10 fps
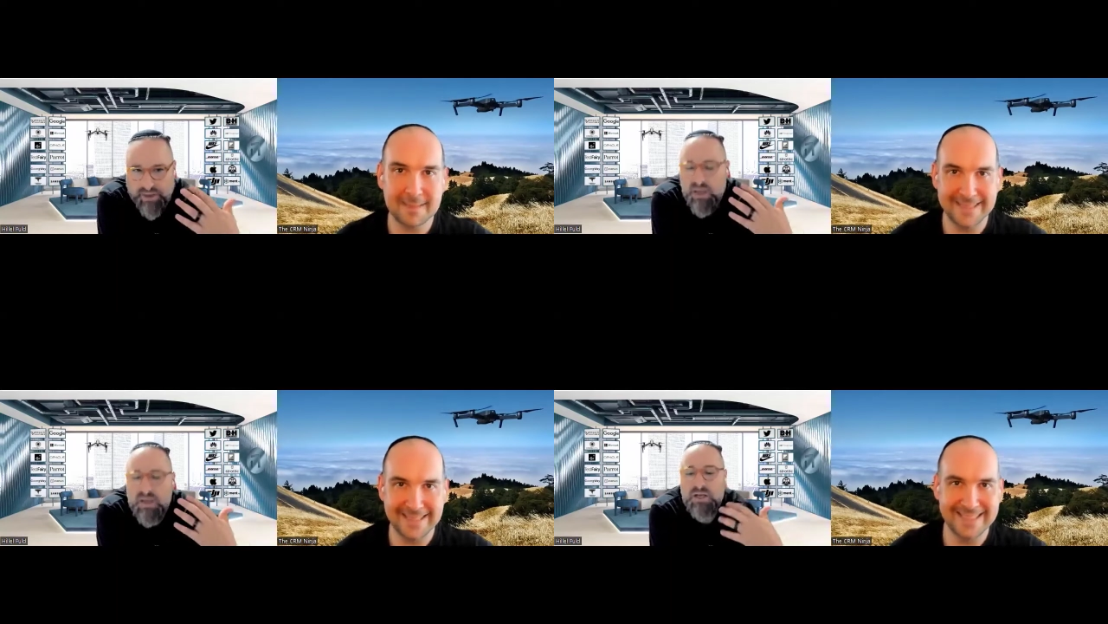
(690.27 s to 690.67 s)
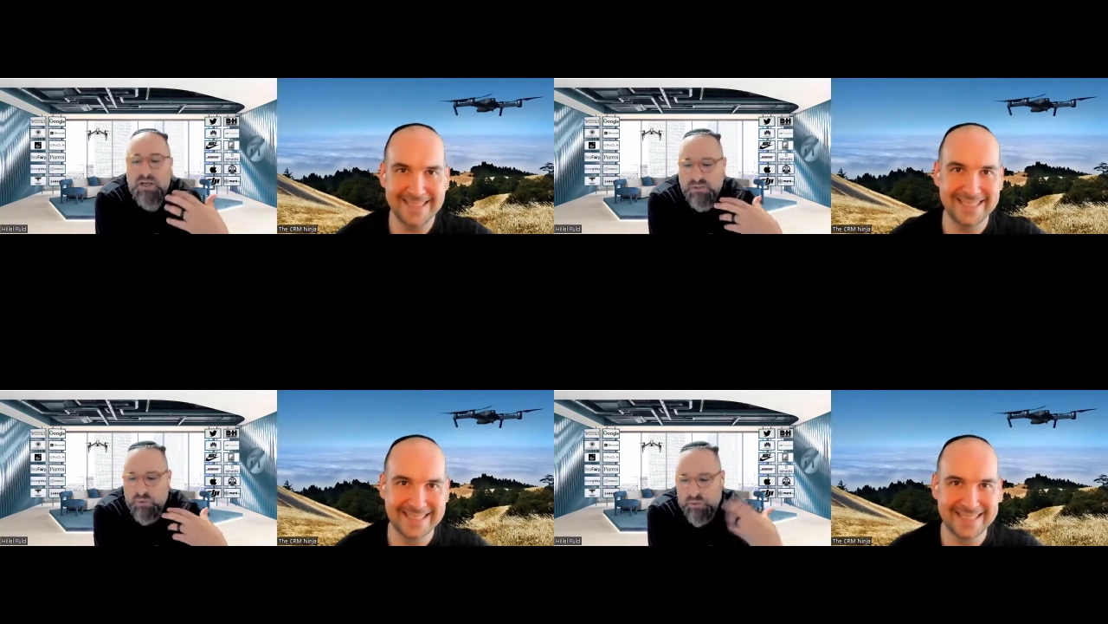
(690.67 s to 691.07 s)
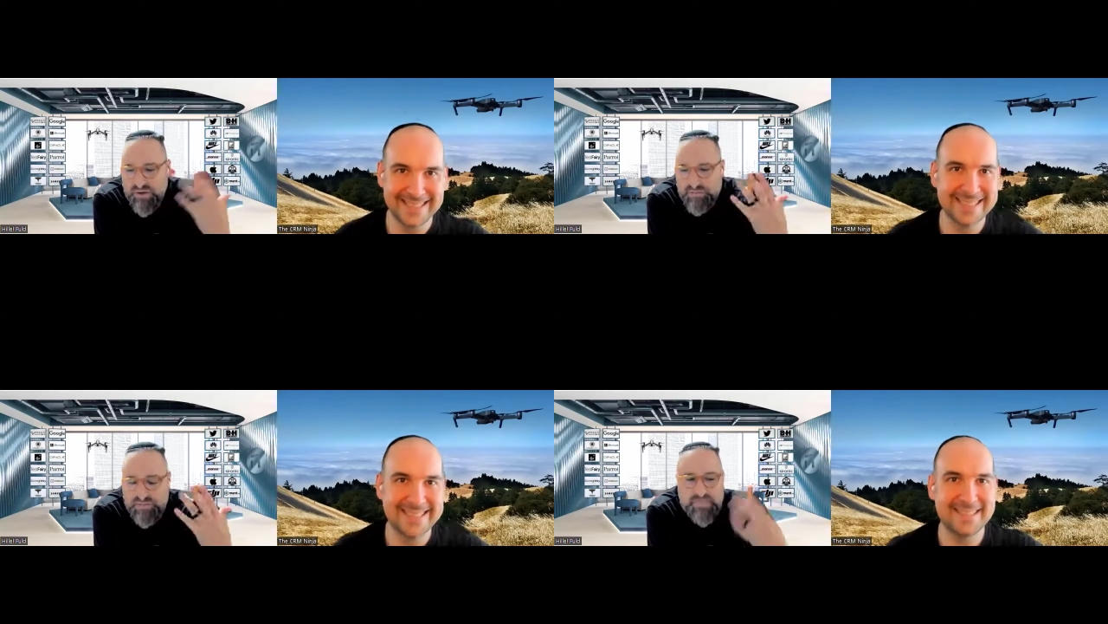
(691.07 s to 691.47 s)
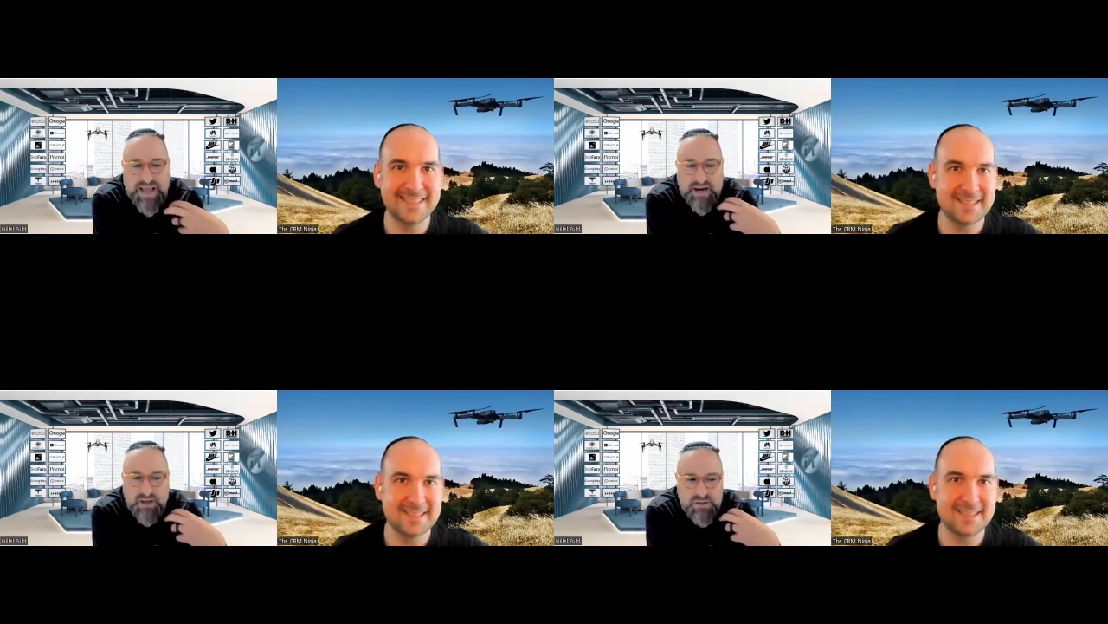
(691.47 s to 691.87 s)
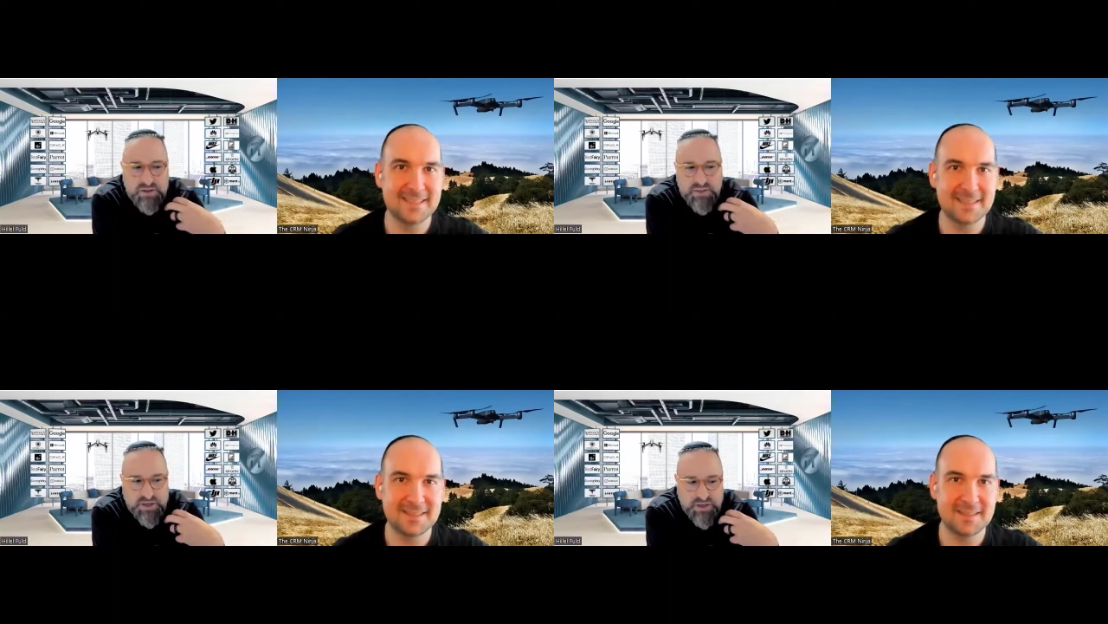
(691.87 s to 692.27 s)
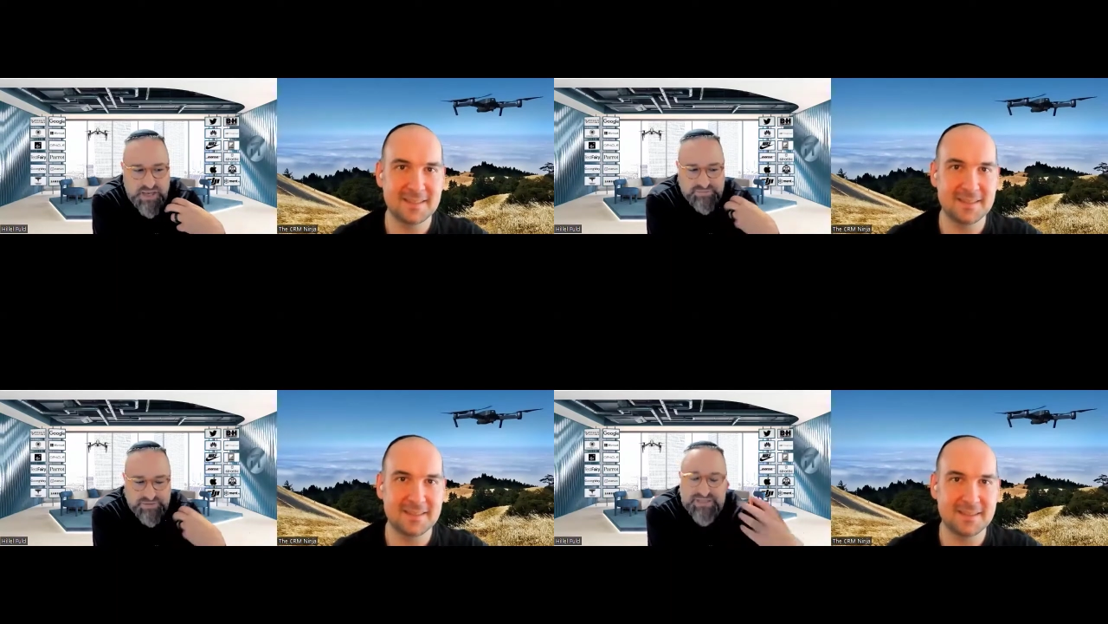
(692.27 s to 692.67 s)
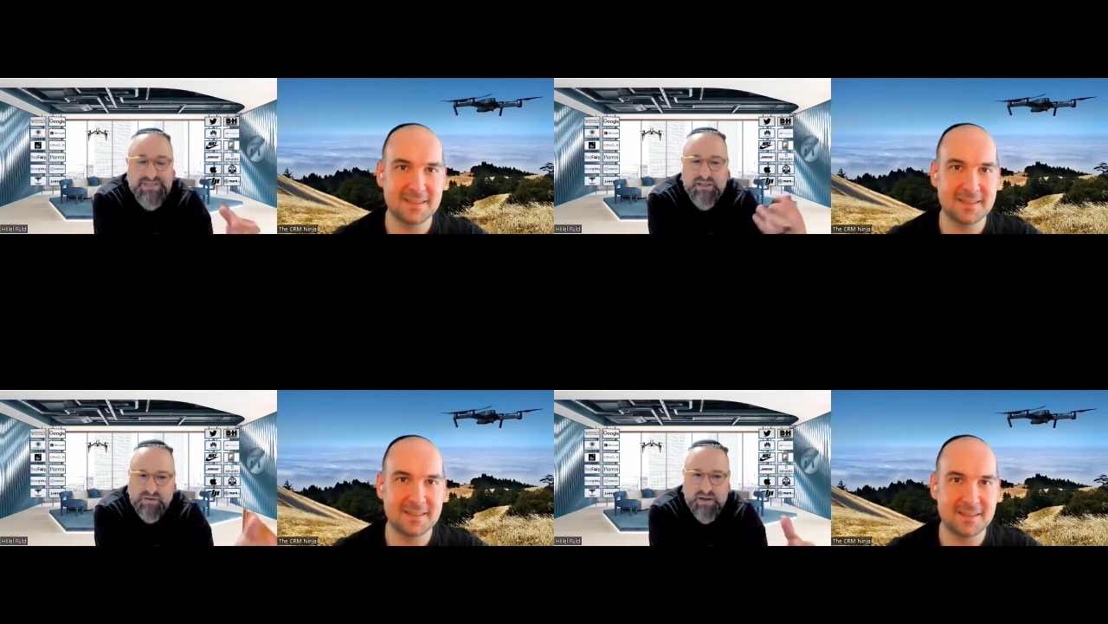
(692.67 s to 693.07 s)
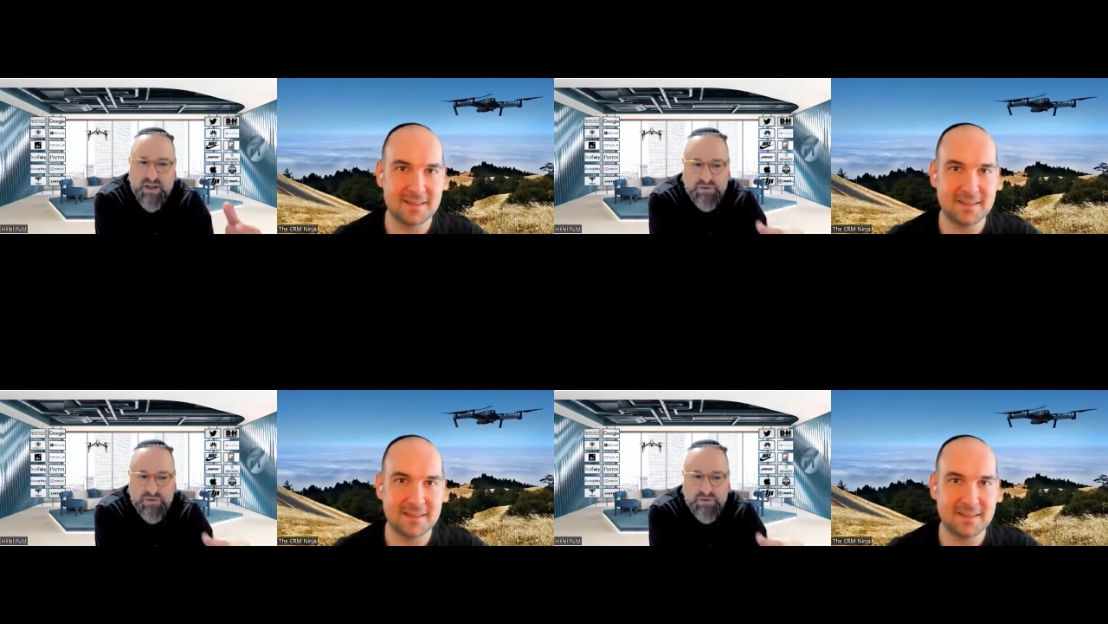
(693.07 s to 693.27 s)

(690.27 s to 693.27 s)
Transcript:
Speaker 1: So when you give them feedback, the, the kind of instinct of every, every